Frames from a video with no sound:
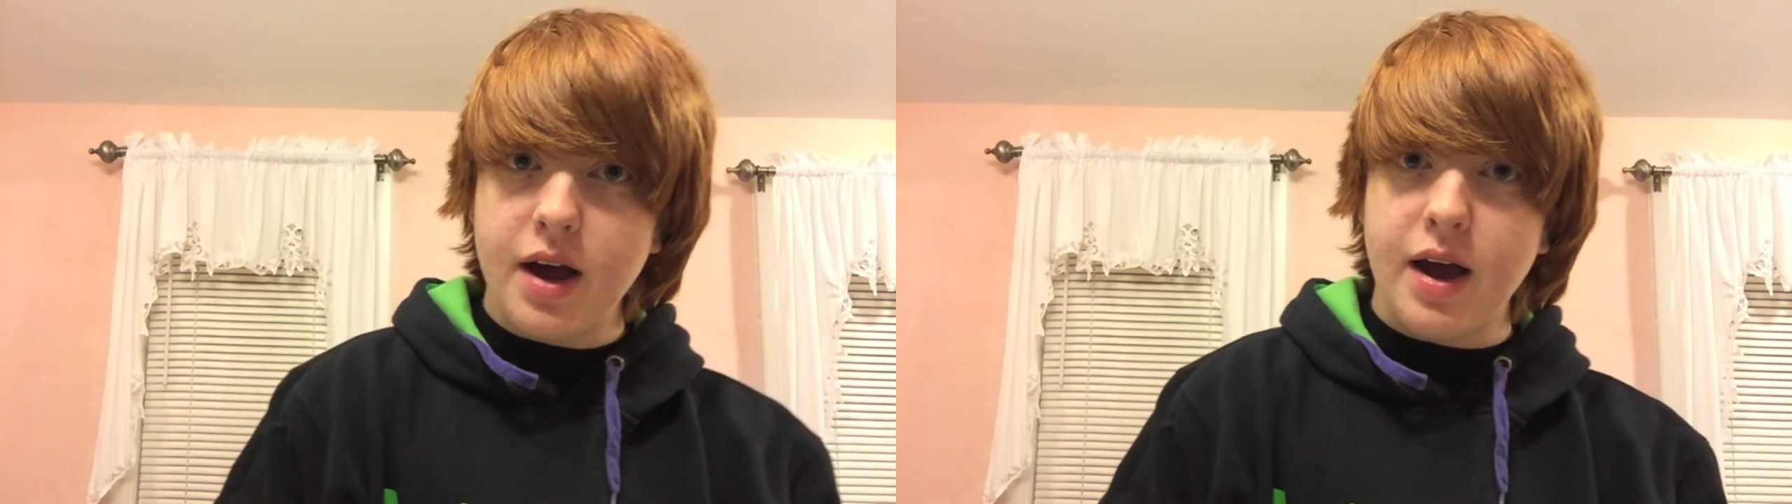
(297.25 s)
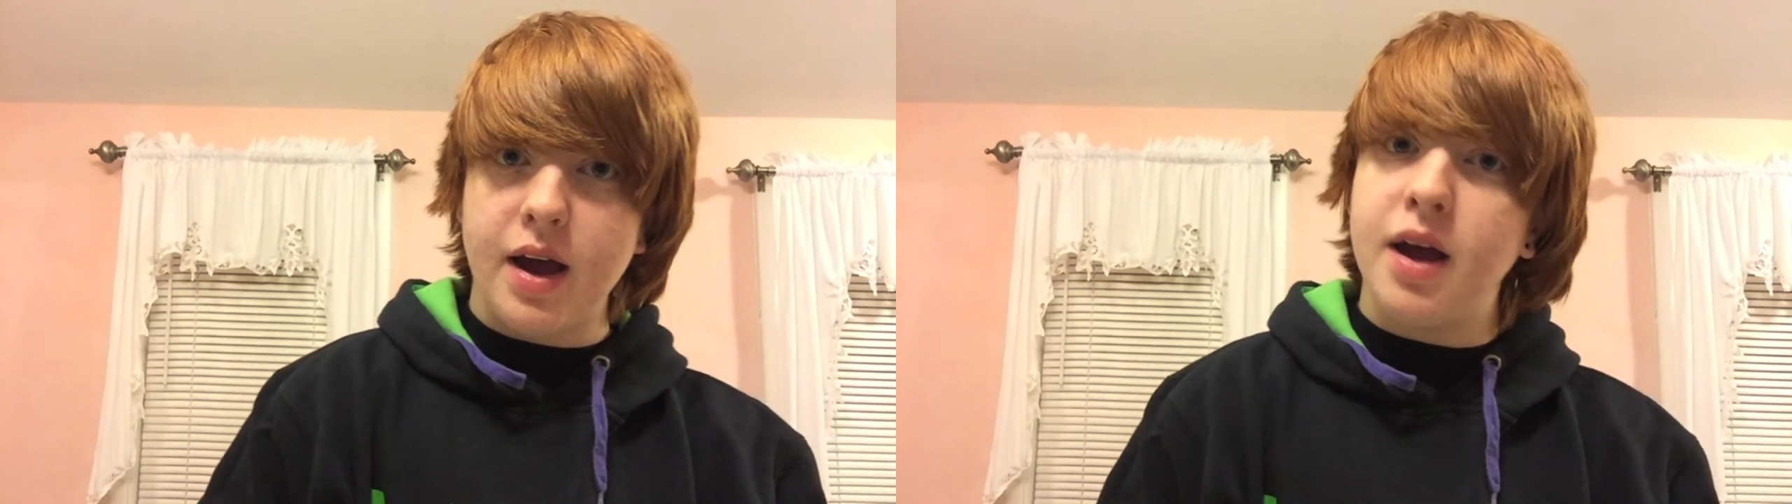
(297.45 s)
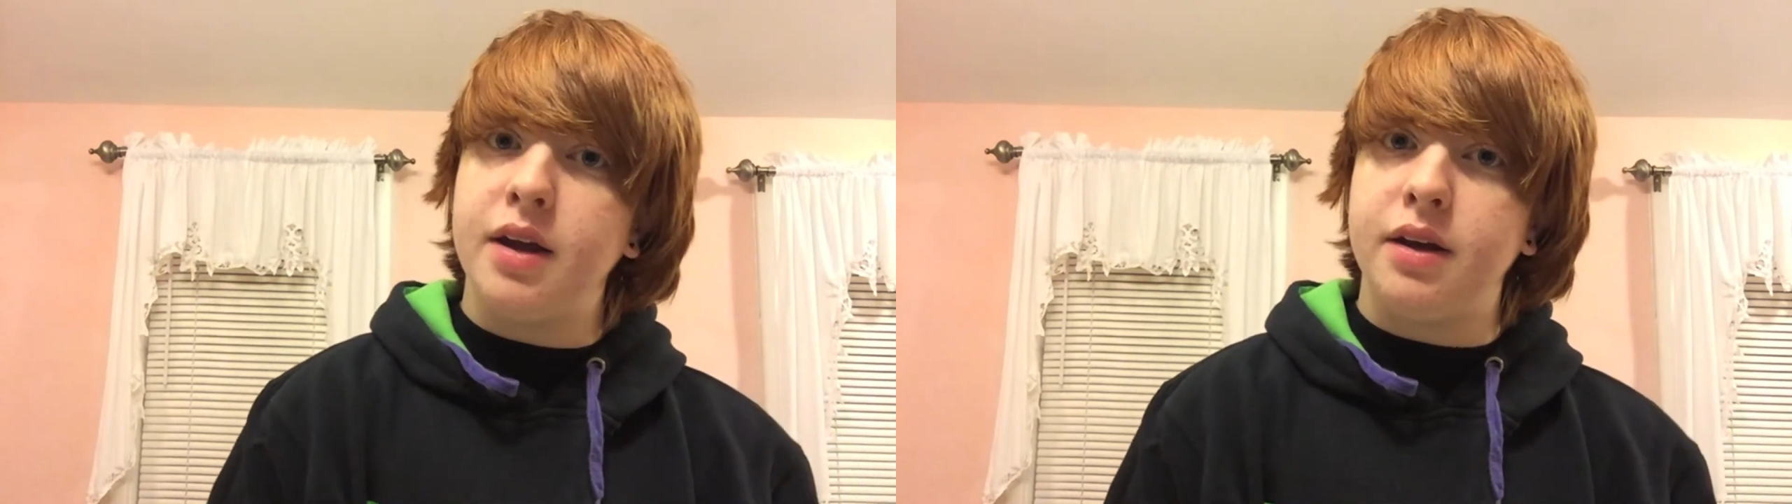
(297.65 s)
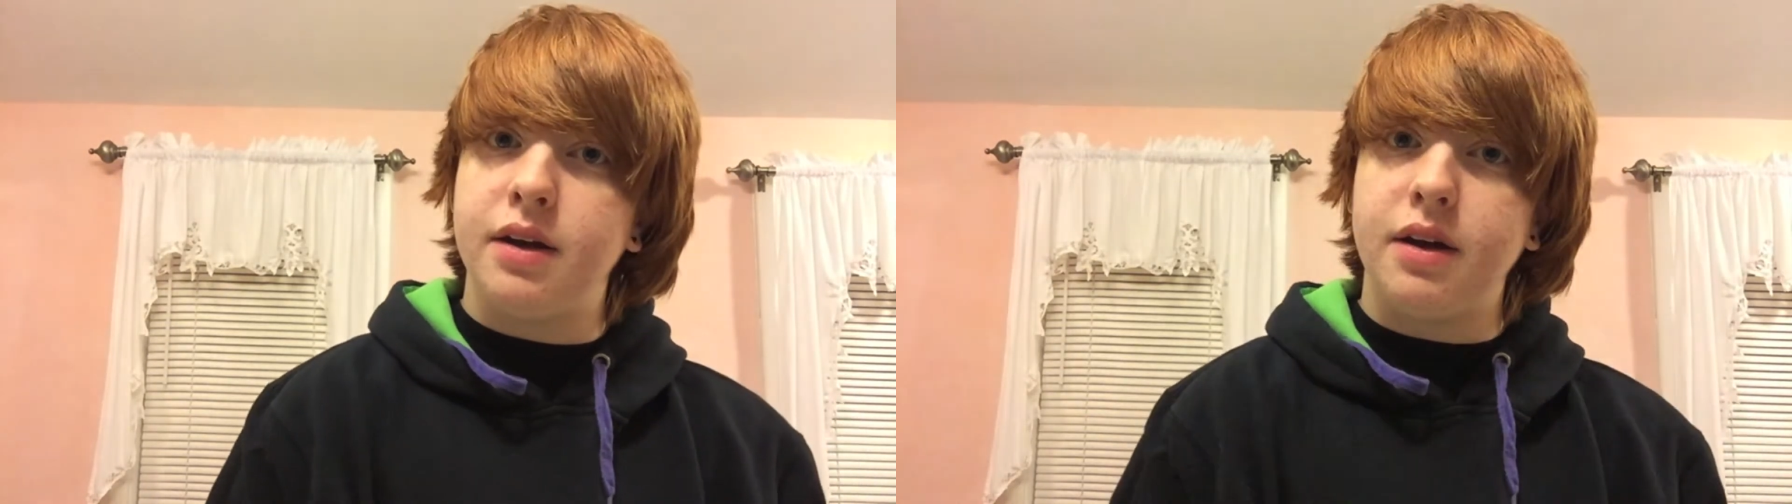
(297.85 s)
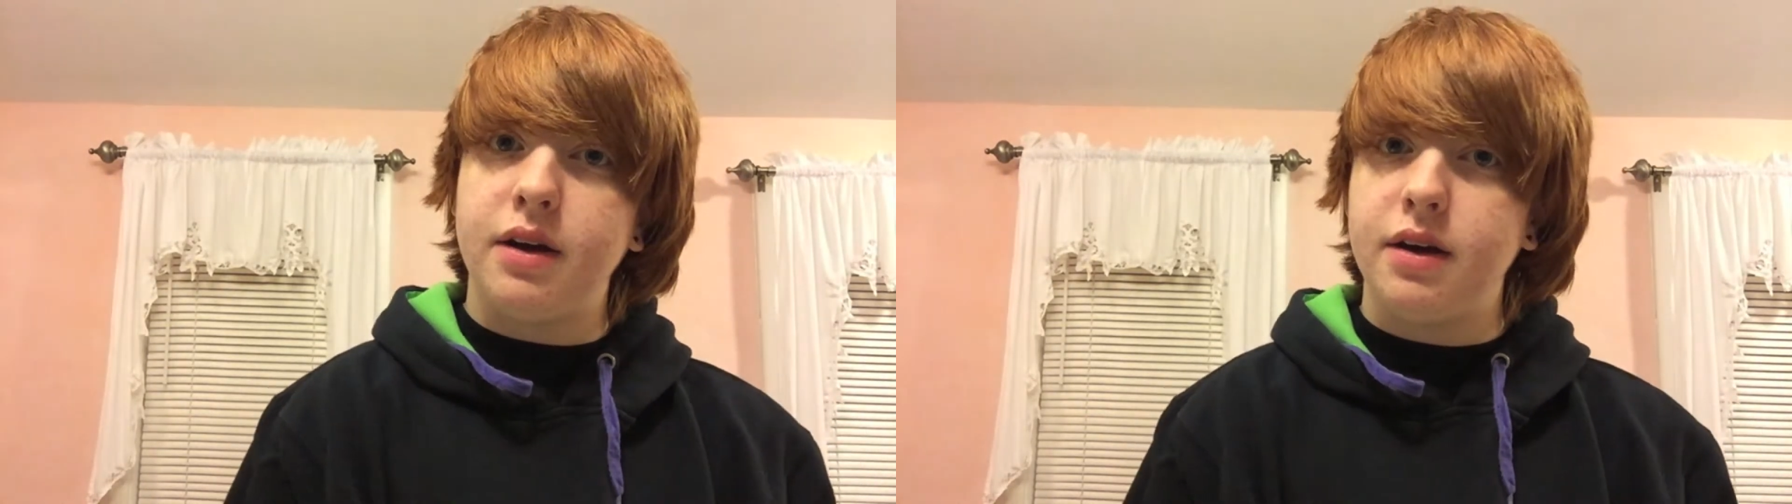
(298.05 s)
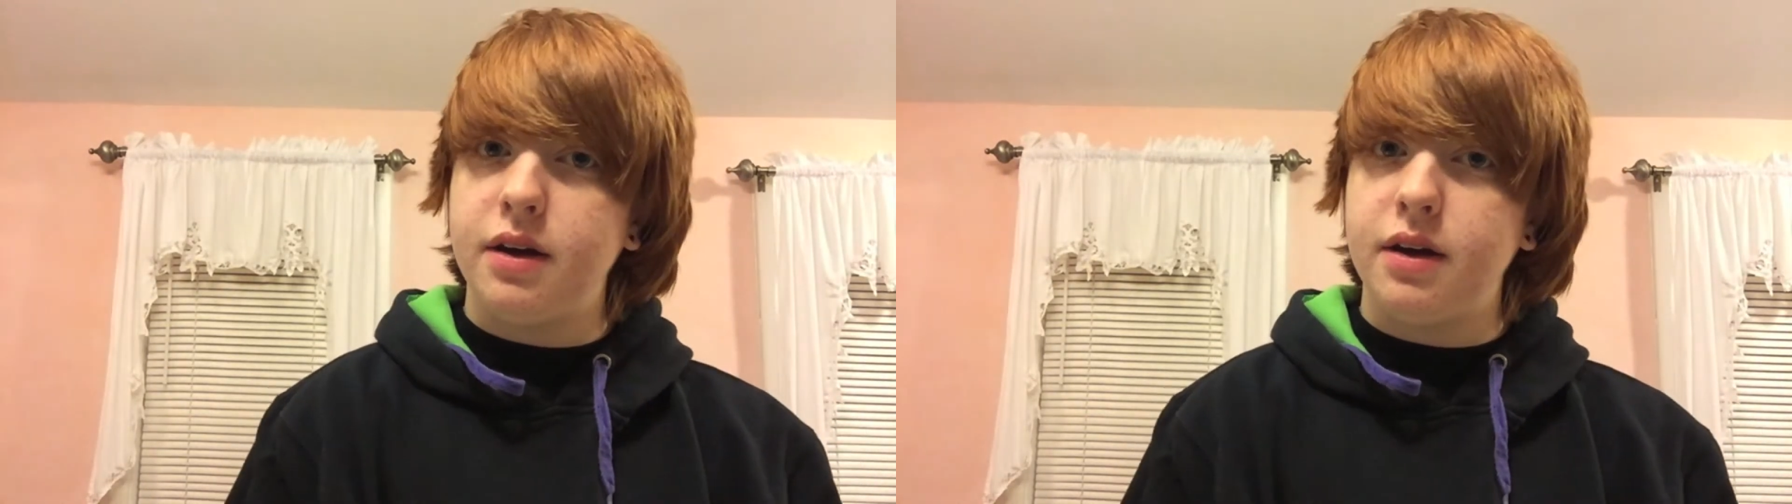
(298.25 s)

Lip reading: and